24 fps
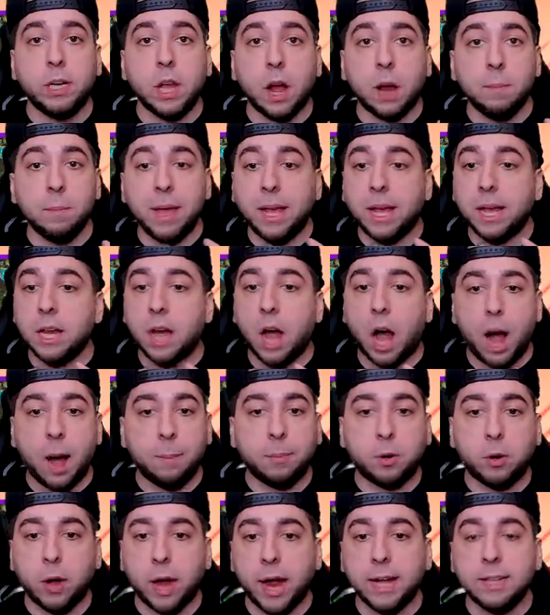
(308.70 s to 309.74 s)
done making
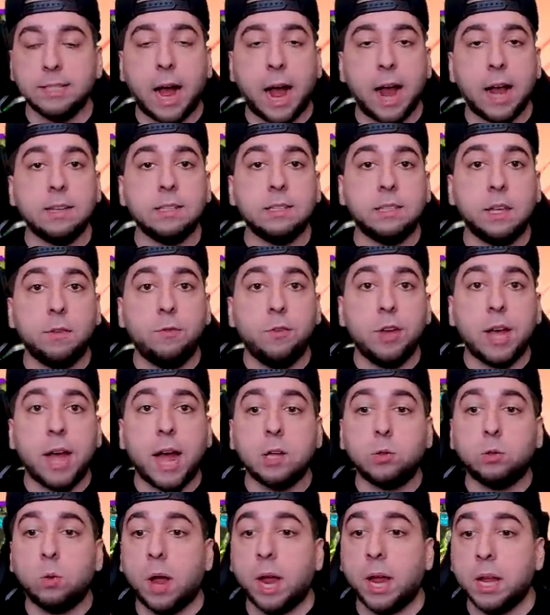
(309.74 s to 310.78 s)
upgrades. Honestly, if you
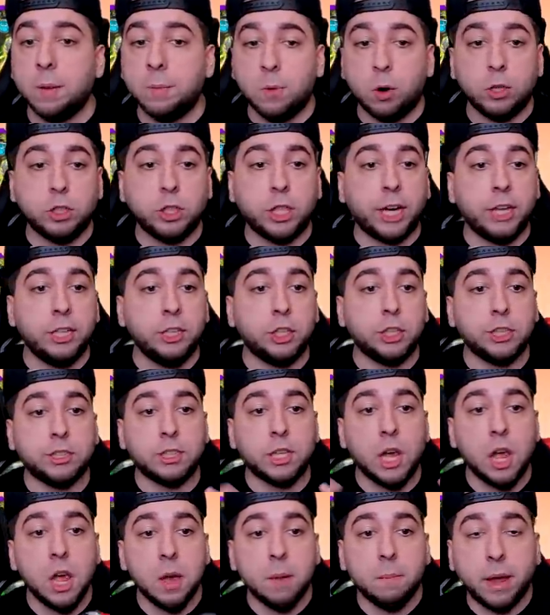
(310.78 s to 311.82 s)
guys want any more changes,
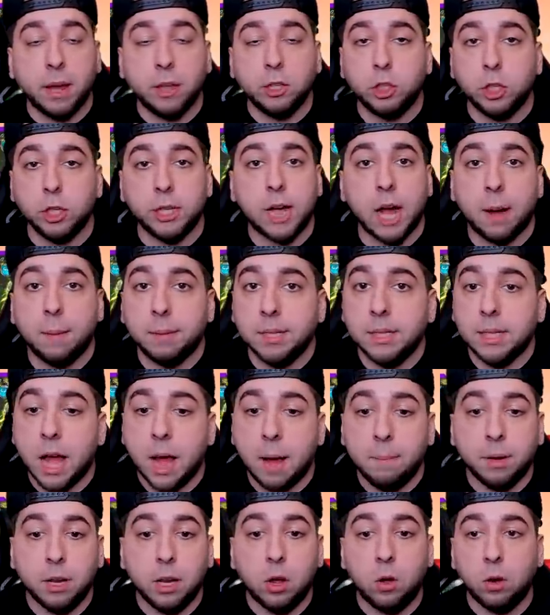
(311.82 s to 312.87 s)
make sure you comment
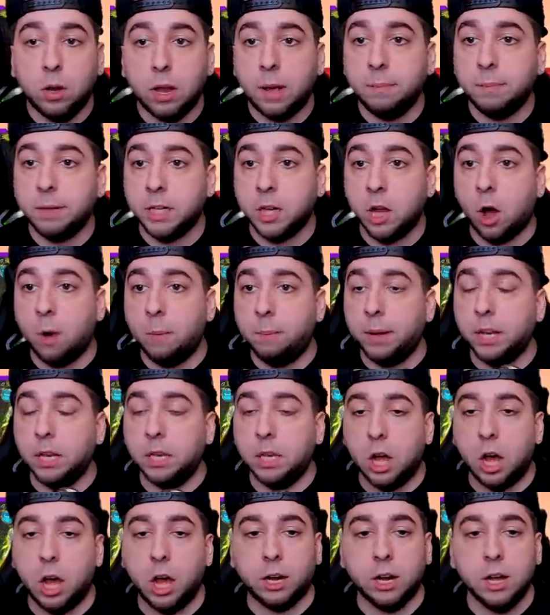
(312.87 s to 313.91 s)
down below and let me know. But
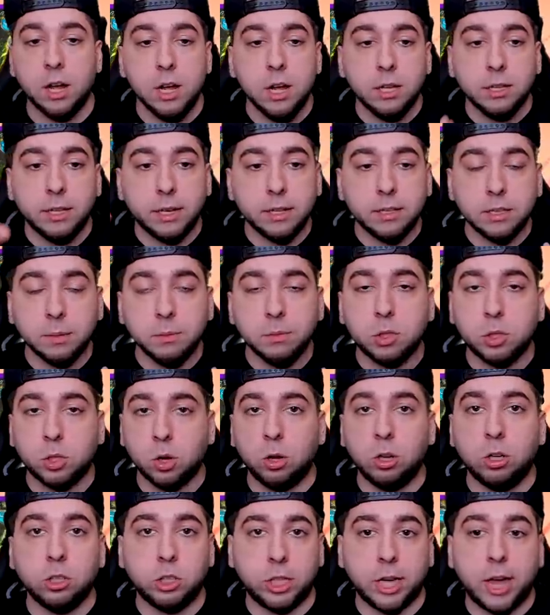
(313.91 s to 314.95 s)
look, there's some
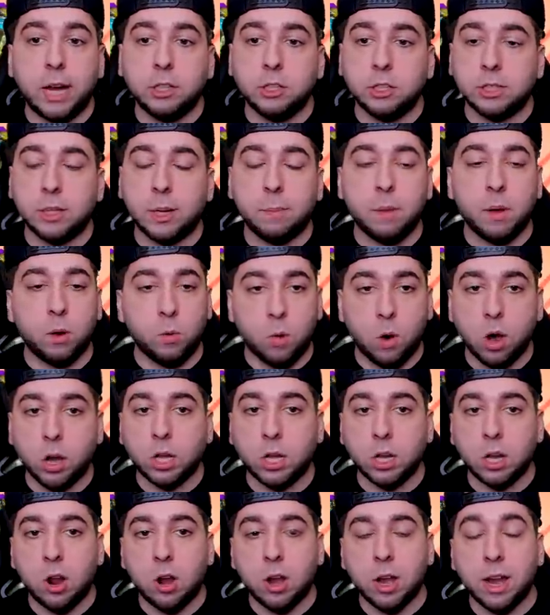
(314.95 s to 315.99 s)
solo challenges I've been
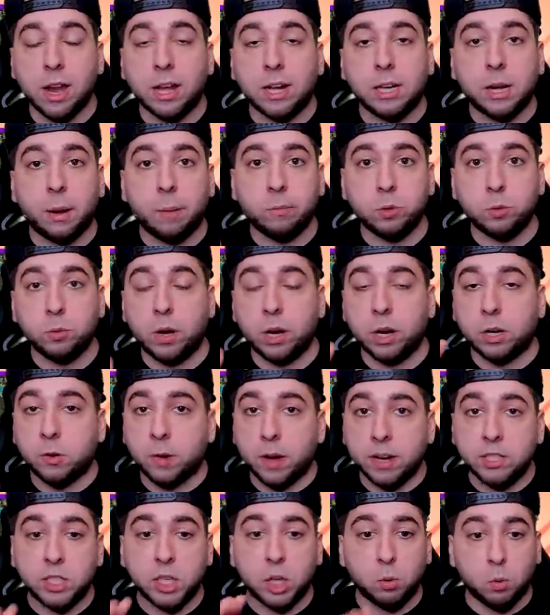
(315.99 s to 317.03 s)
working on and it comes with a
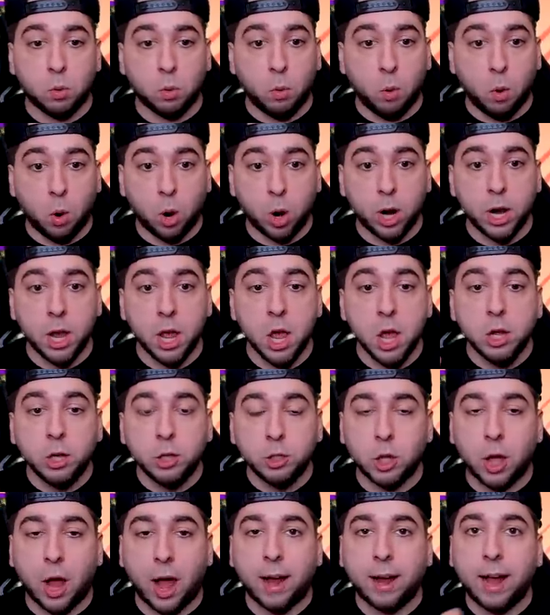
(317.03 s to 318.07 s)
crazy reward.
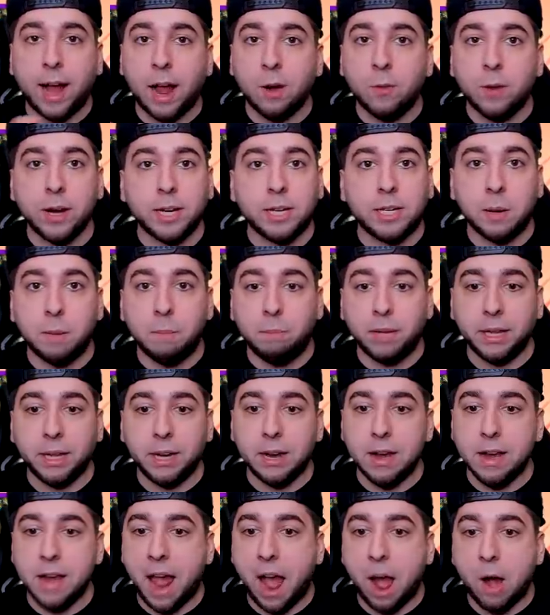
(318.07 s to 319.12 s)
So I kind of want to complete
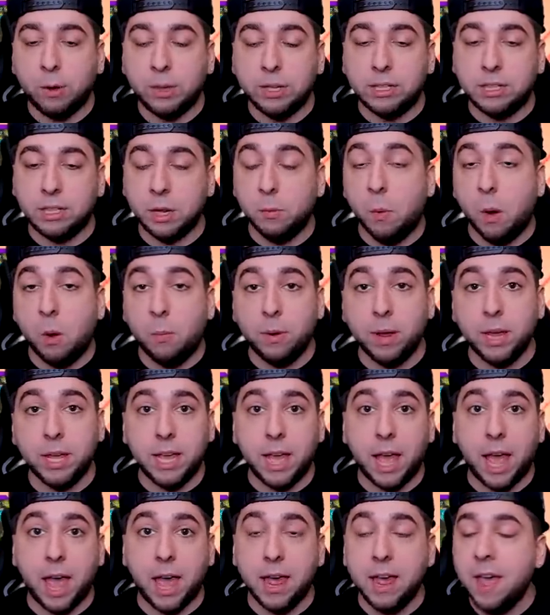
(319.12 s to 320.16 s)
it now and see what we
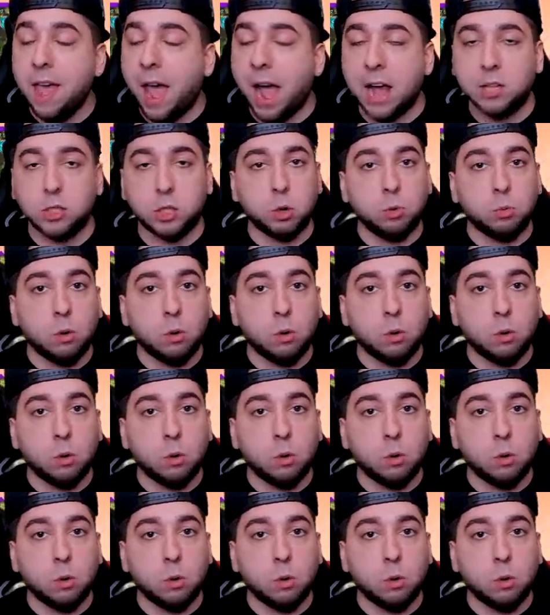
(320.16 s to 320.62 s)
get as a